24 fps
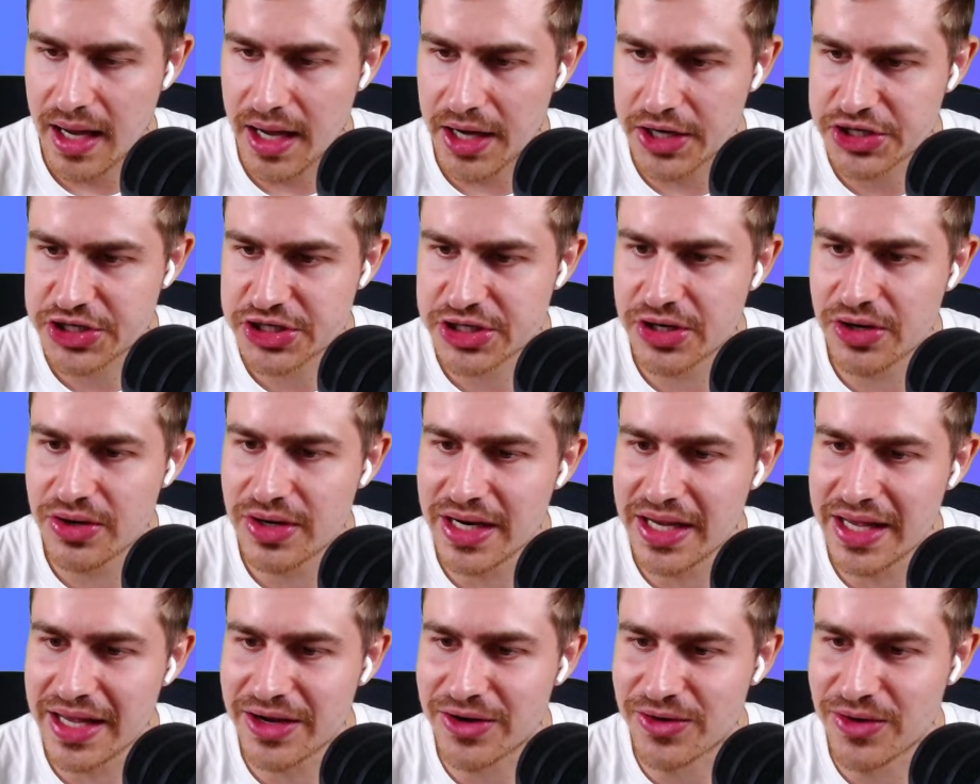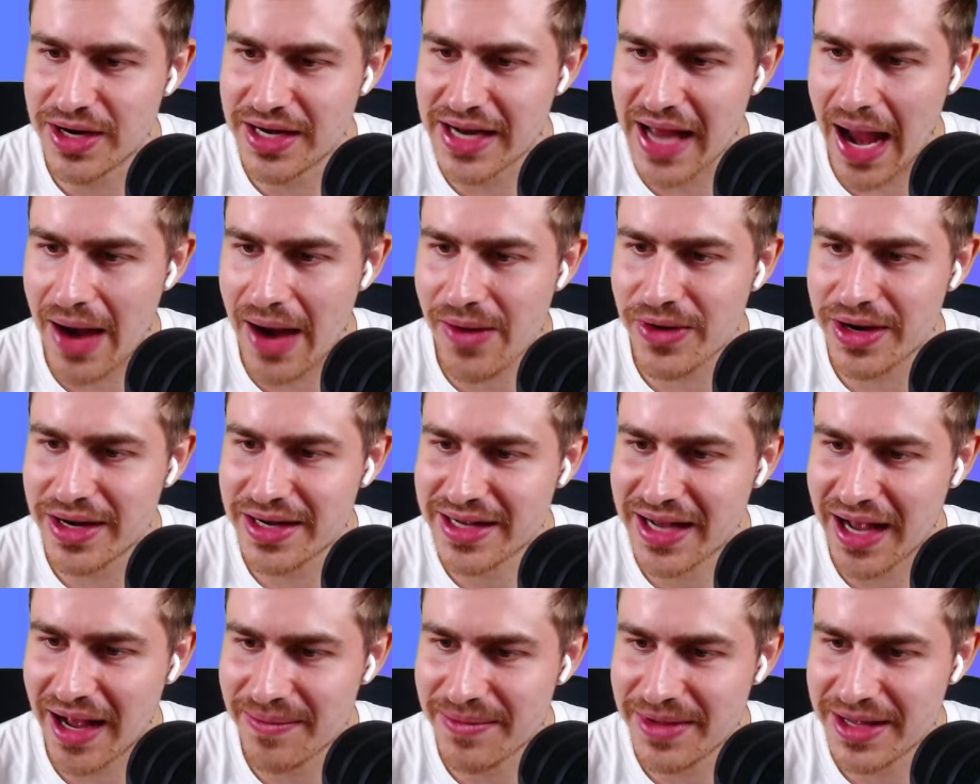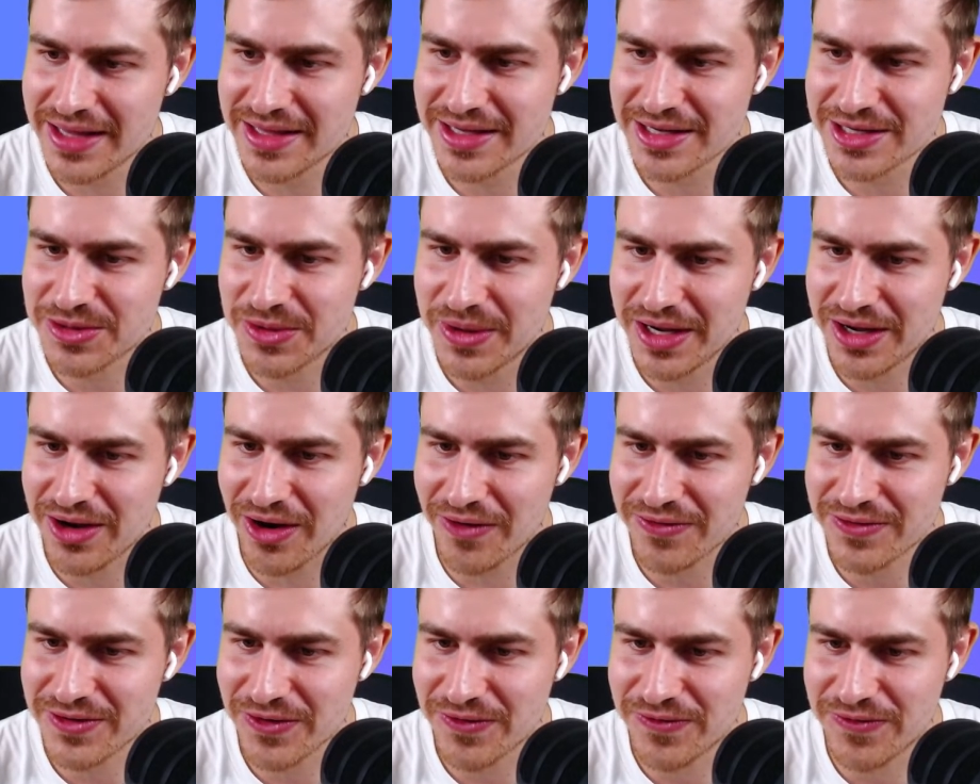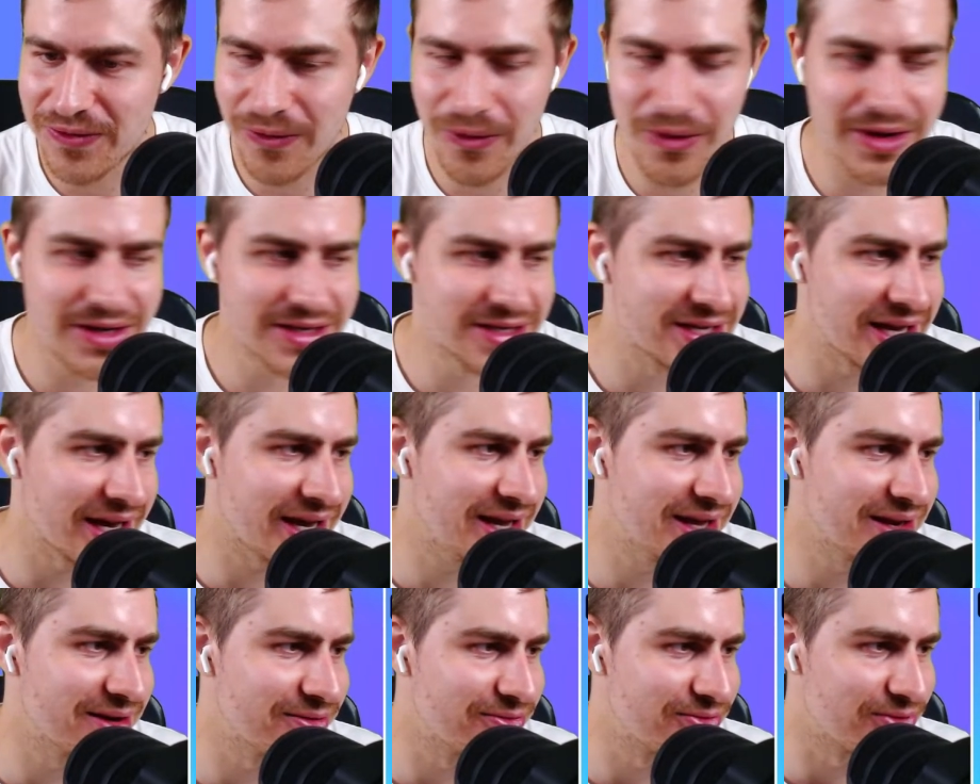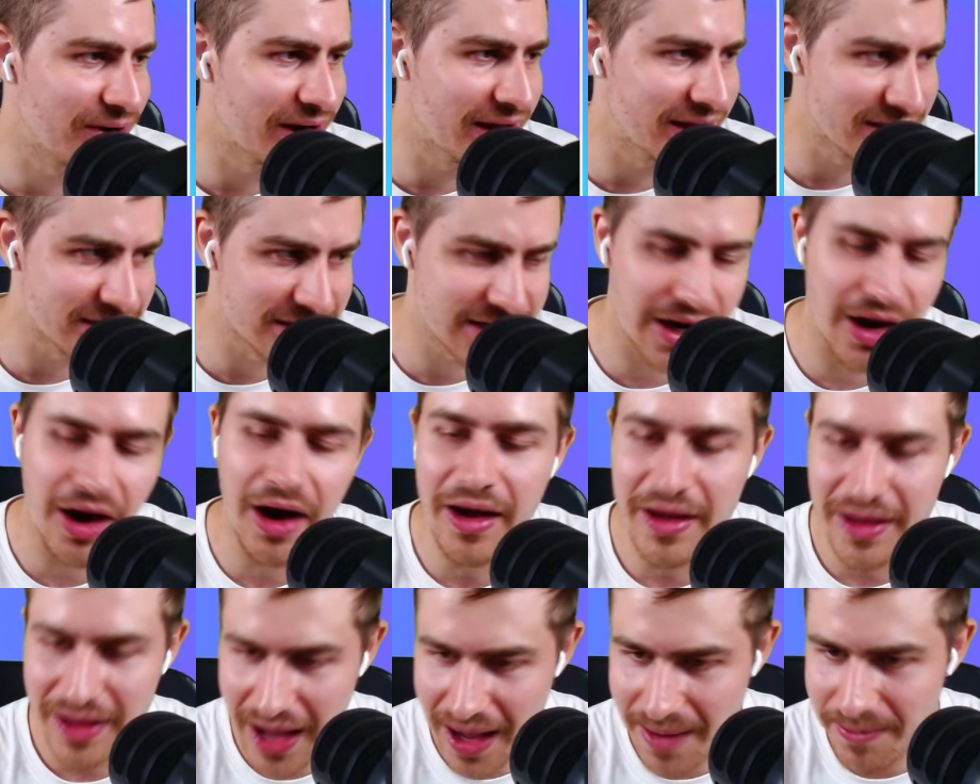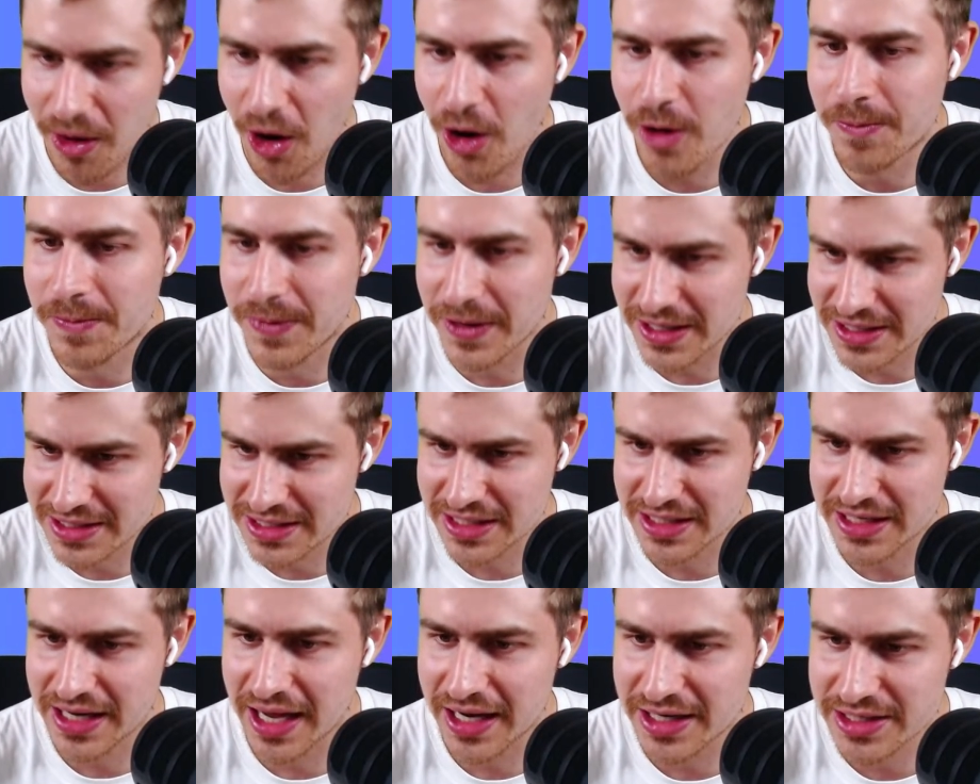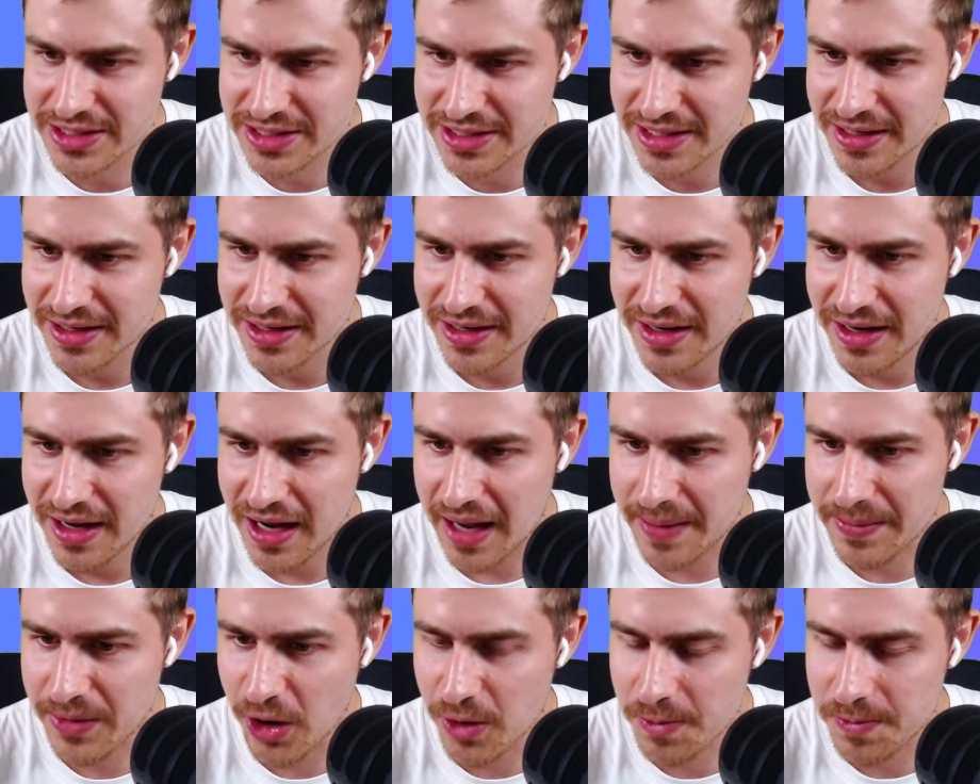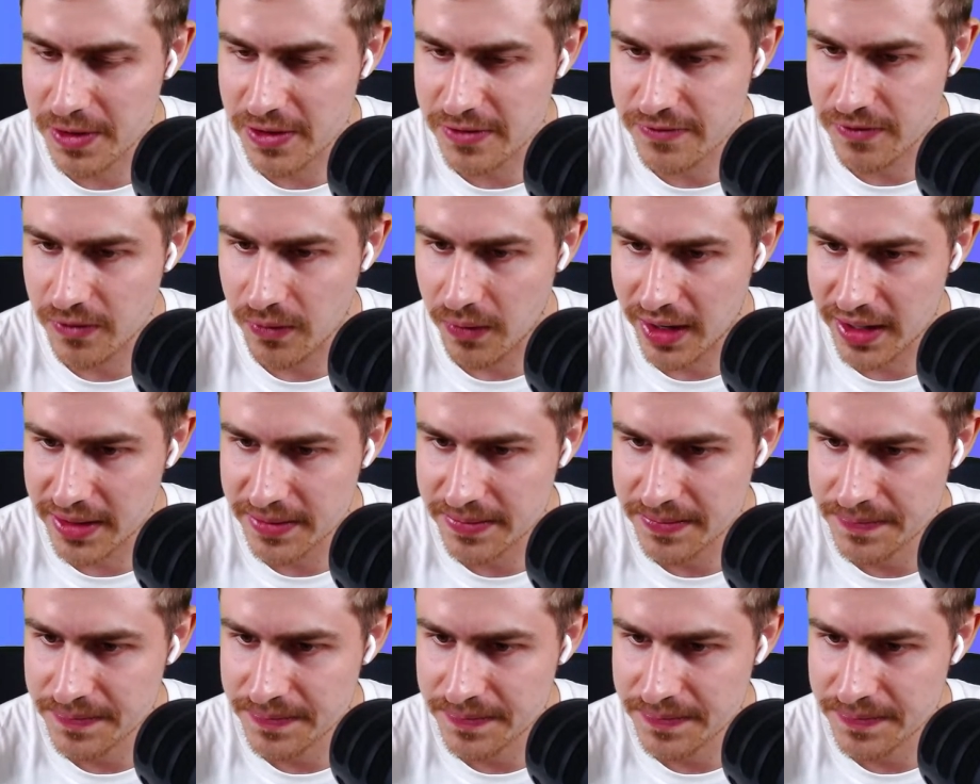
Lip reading: Surely green arrow incoming this week after 4 consecutive reds. Yeah, I'm hoping, Sadesh. I'm hoping for one.